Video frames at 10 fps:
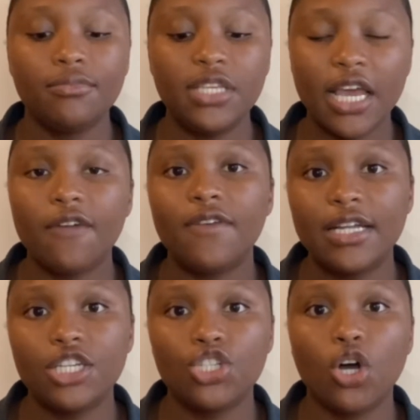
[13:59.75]
take
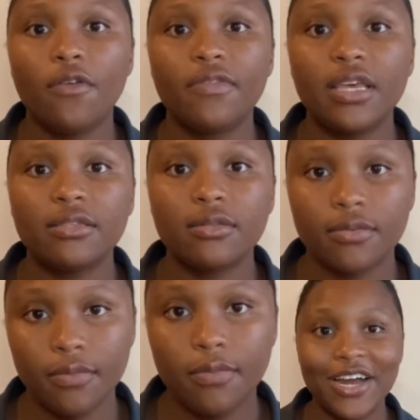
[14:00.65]
advantage of this.
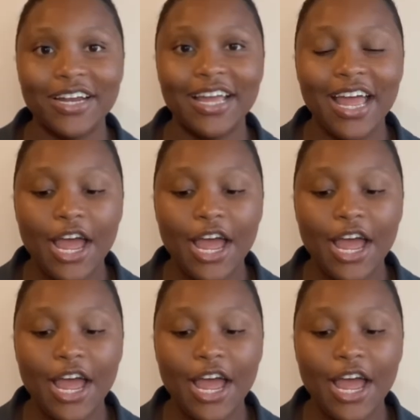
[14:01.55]
Right.